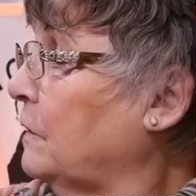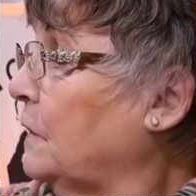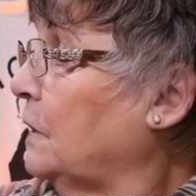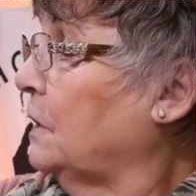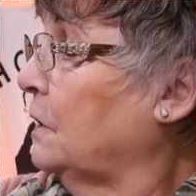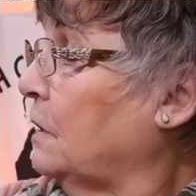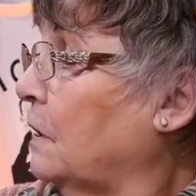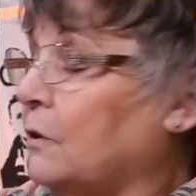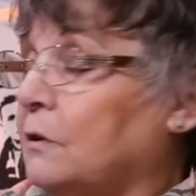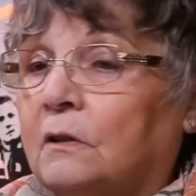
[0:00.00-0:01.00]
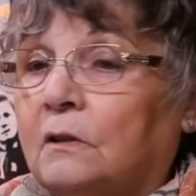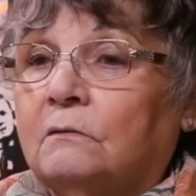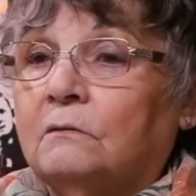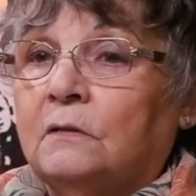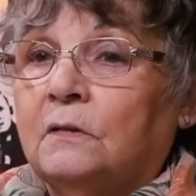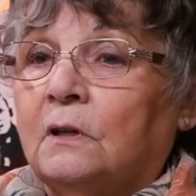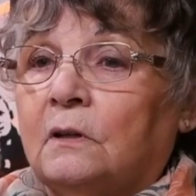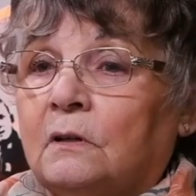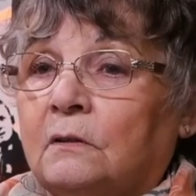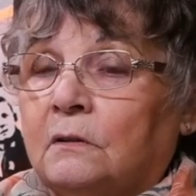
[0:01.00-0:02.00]
Was it? I
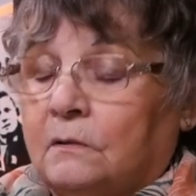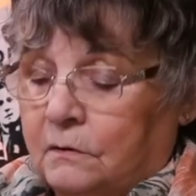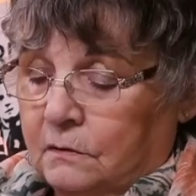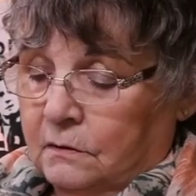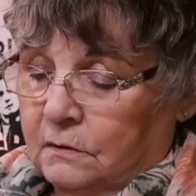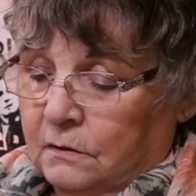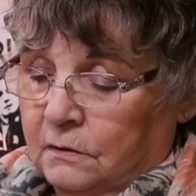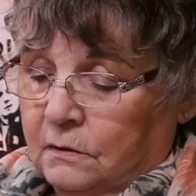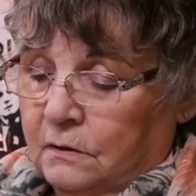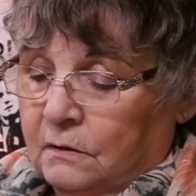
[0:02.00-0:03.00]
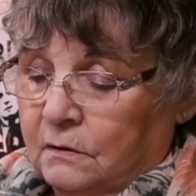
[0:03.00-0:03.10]
thought it was before. Anyway.